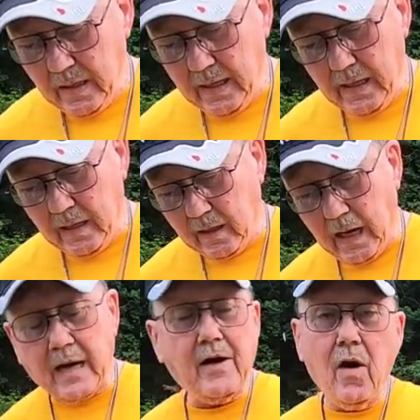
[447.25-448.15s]
And
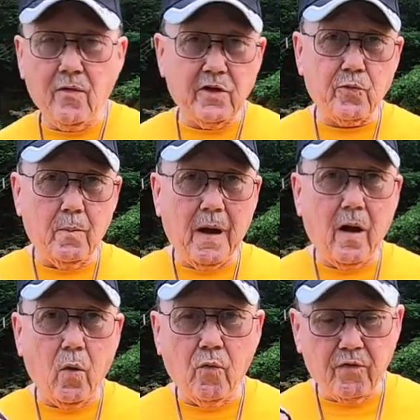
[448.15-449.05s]
I call this one my
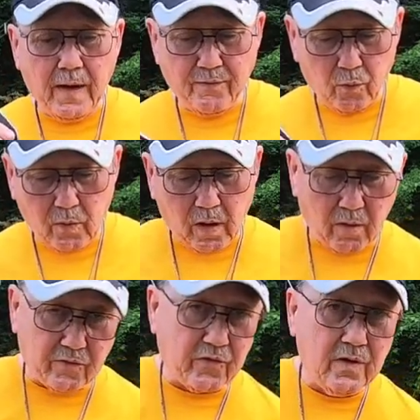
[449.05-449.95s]
Old Faithful,
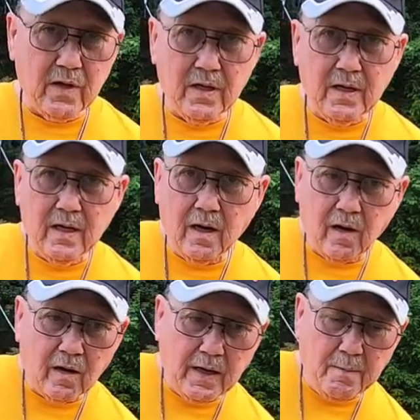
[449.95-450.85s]
because
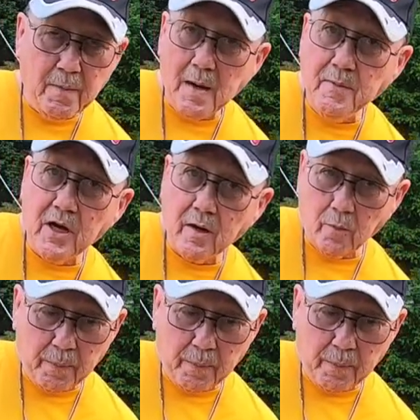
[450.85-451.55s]
he made me a little